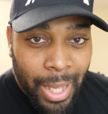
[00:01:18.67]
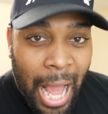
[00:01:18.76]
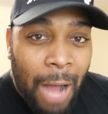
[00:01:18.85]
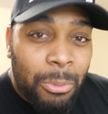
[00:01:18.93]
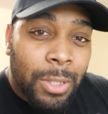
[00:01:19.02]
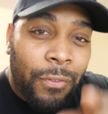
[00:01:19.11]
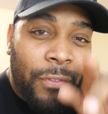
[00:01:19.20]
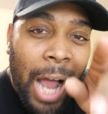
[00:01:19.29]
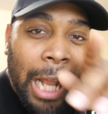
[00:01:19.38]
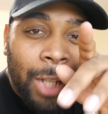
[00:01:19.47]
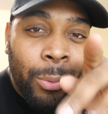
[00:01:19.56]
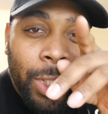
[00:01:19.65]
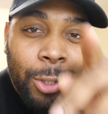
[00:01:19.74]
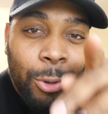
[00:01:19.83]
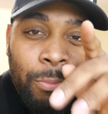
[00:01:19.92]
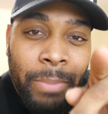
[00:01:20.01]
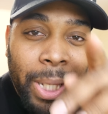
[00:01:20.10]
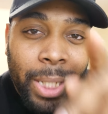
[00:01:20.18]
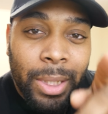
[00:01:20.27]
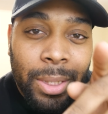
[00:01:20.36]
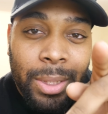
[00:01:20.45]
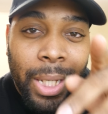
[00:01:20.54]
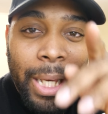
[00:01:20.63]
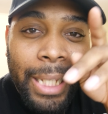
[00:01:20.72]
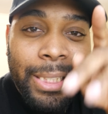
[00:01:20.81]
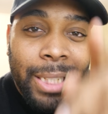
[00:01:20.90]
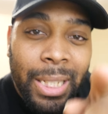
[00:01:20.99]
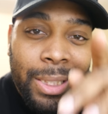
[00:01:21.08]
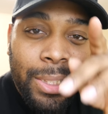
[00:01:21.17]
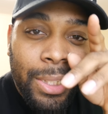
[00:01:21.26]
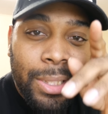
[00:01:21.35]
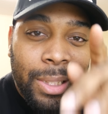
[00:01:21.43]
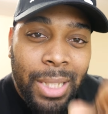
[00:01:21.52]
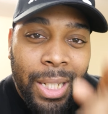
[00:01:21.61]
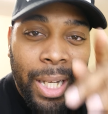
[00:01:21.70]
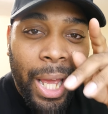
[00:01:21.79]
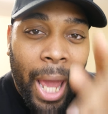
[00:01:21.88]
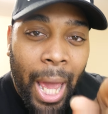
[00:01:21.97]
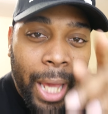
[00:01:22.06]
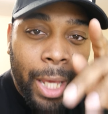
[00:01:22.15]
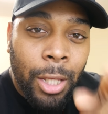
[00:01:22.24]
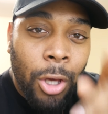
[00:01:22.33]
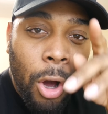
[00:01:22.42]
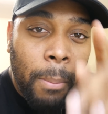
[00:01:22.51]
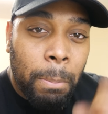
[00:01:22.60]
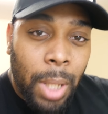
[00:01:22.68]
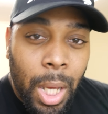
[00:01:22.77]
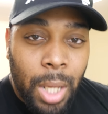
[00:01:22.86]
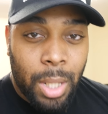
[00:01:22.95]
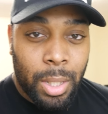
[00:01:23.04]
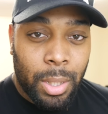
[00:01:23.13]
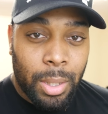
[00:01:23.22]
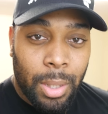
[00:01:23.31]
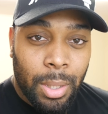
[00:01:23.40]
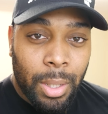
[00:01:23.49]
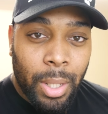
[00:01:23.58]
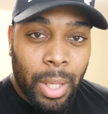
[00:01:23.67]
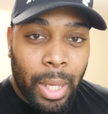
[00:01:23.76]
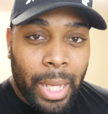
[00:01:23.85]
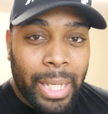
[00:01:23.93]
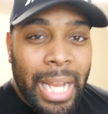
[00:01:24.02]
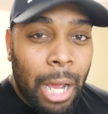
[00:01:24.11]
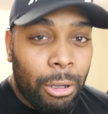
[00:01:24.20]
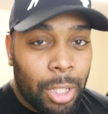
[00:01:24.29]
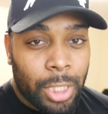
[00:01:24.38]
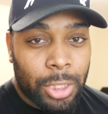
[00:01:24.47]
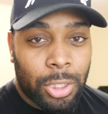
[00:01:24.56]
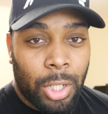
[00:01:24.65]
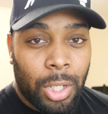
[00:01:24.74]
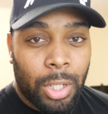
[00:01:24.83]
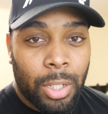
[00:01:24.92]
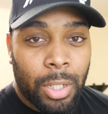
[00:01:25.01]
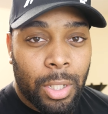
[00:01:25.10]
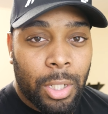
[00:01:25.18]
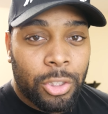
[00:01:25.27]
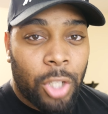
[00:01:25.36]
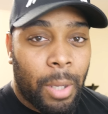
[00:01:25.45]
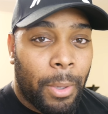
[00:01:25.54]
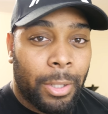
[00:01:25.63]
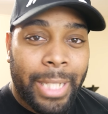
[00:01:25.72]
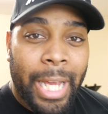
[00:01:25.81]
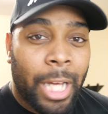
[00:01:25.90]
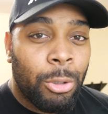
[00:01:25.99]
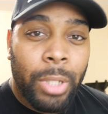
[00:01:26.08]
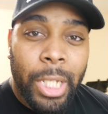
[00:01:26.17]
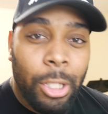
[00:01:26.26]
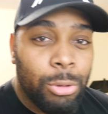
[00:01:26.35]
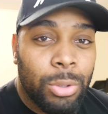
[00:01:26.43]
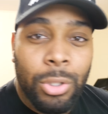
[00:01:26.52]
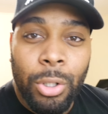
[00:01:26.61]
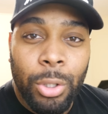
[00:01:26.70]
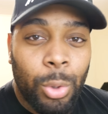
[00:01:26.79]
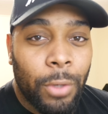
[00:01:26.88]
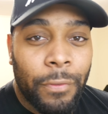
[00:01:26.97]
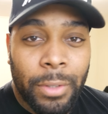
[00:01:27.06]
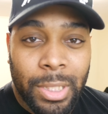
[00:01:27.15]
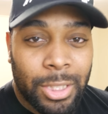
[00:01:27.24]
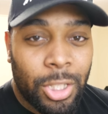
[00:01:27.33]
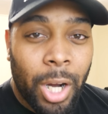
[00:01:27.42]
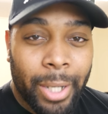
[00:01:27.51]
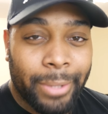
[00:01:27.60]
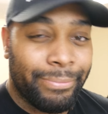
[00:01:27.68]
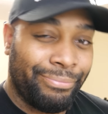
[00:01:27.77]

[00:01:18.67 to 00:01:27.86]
I was following you niggas just to see the hate in y'all blood. And now look at y'all. Talk about, dang, I knew the Eagles was going to do it from the start.